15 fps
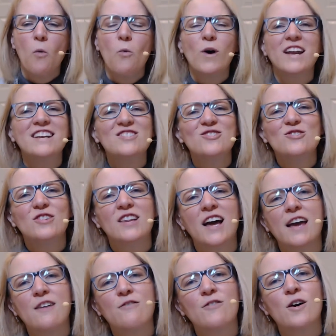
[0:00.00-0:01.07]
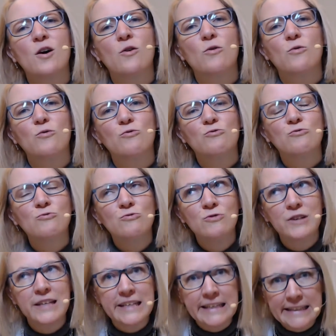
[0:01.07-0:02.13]
what is your life
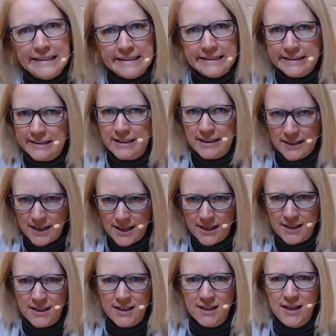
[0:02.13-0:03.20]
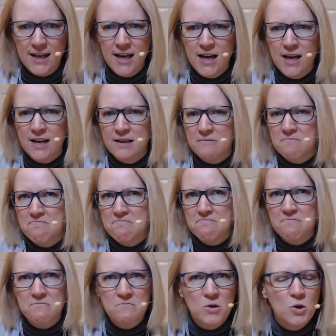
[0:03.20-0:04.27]
really like?
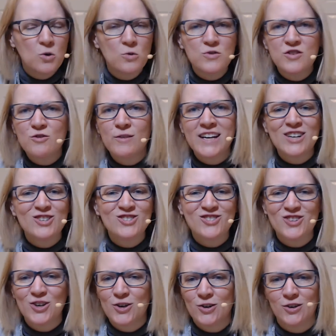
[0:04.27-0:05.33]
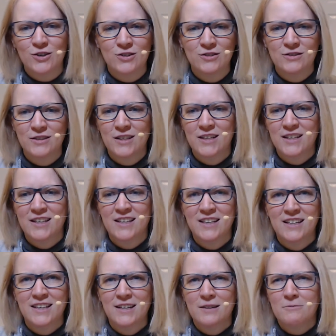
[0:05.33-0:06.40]
Who's your inner circle?
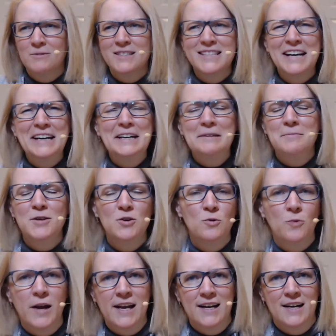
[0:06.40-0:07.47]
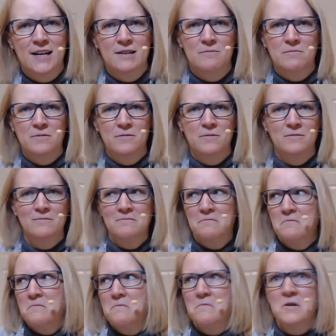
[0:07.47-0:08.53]
What time do you wake up?
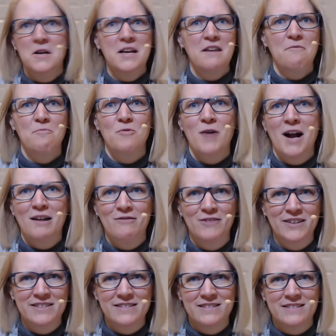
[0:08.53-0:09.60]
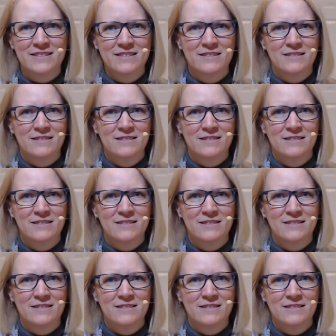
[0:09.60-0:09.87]
Where do you have breakfast?